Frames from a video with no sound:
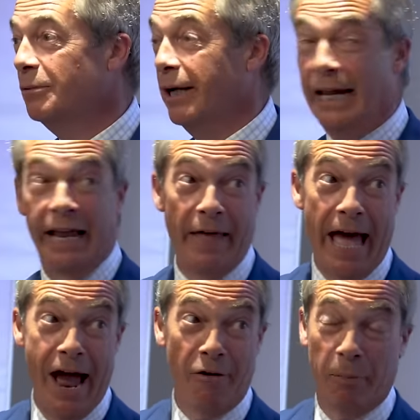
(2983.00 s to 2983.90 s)
Well, getting in
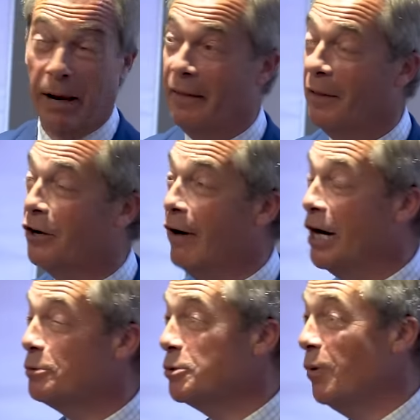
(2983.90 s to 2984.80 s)
that aeroplane that
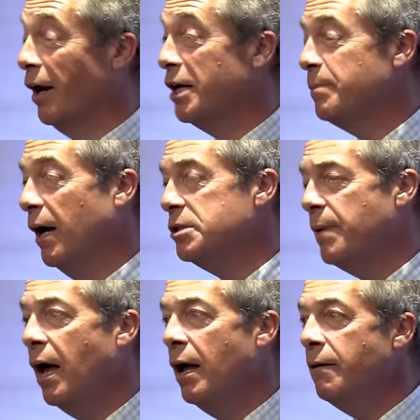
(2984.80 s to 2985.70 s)
crashed was one, I suppose.
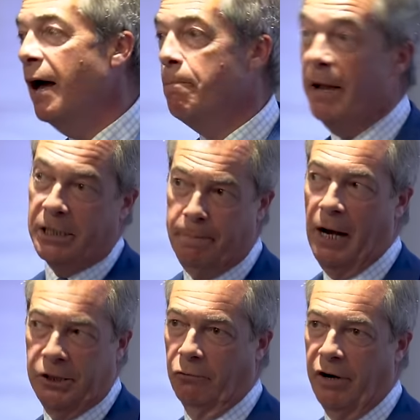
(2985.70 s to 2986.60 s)
But no, biggest
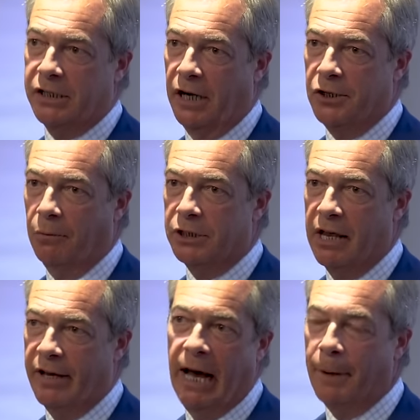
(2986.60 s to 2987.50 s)
personal risk I took was
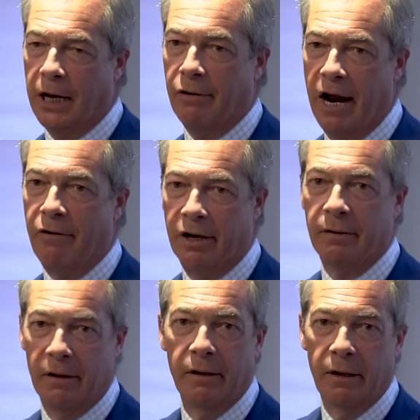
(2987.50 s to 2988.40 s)
giving up a career
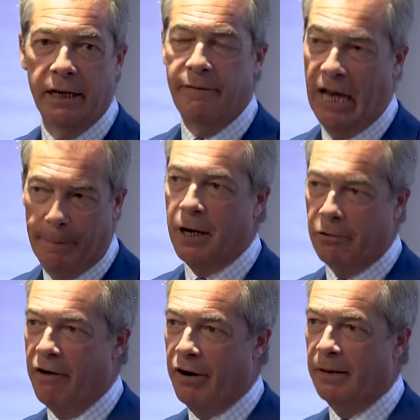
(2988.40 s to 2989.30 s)
in giving up a
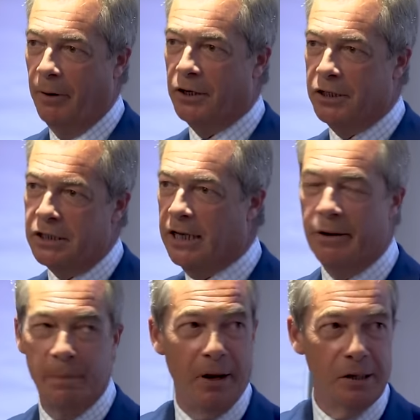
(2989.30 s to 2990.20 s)
career in commodities to
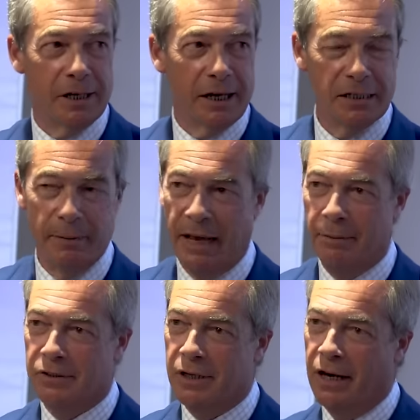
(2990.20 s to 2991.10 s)
go into politics. I mean,
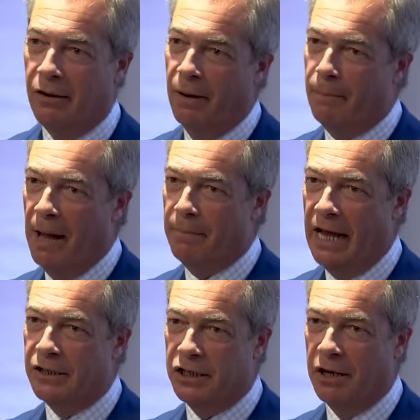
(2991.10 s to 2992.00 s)
that was you know, and,
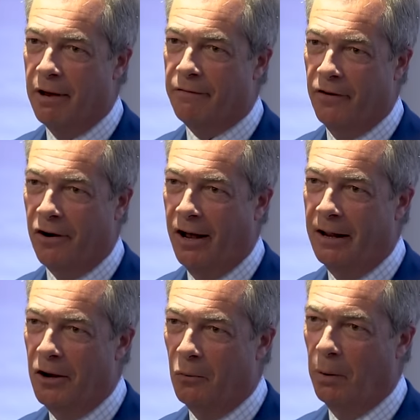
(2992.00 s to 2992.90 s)
and to do it for a,
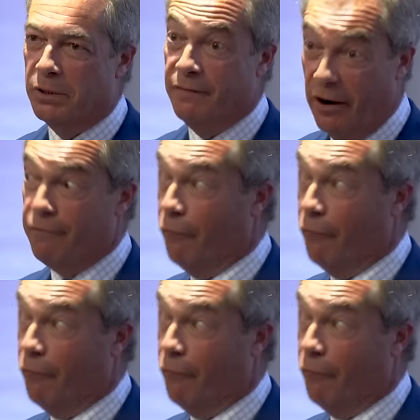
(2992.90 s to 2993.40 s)
what was a very